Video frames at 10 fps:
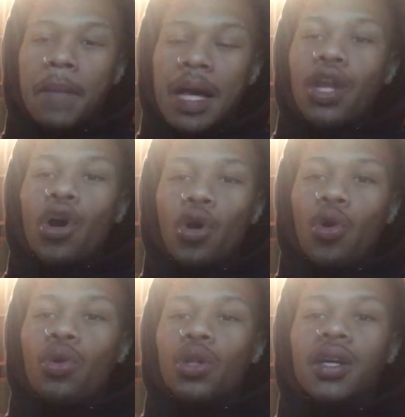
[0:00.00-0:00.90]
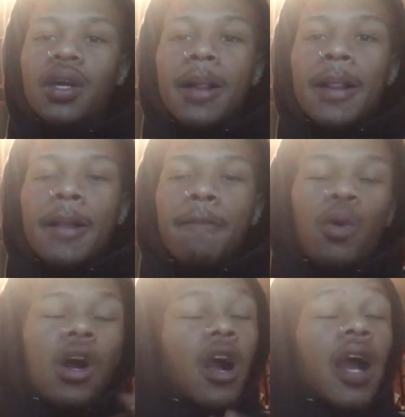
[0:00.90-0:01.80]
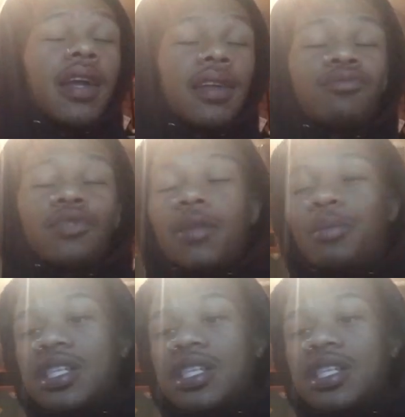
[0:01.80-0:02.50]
Butthole. Well, alright, let